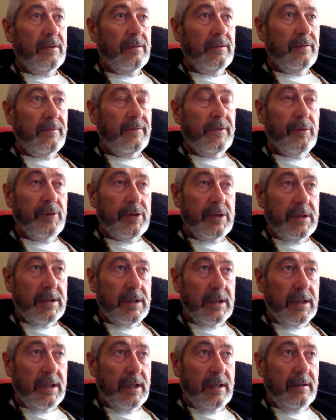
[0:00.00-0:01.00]
flourishes
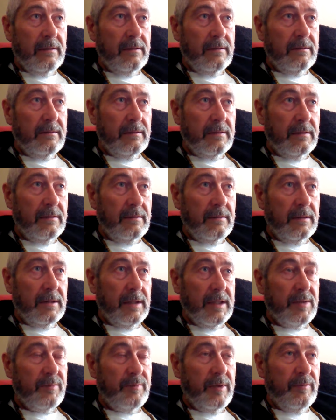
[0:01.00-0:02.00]
again
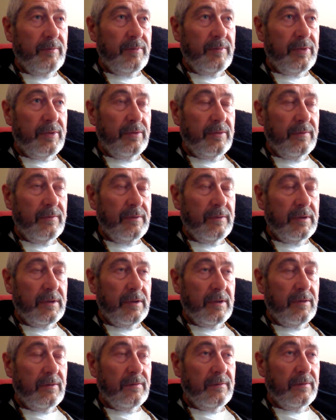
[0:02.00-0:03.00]
has been proven
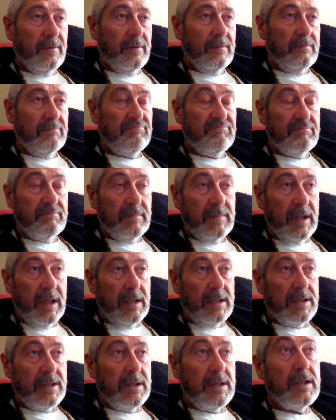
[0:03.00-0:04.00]
over
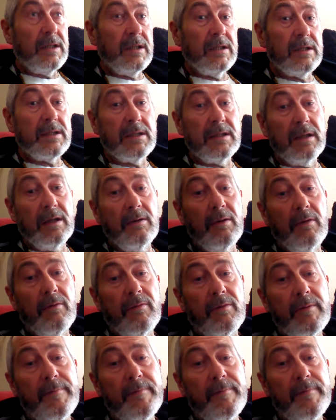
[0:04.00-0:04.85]
80 years now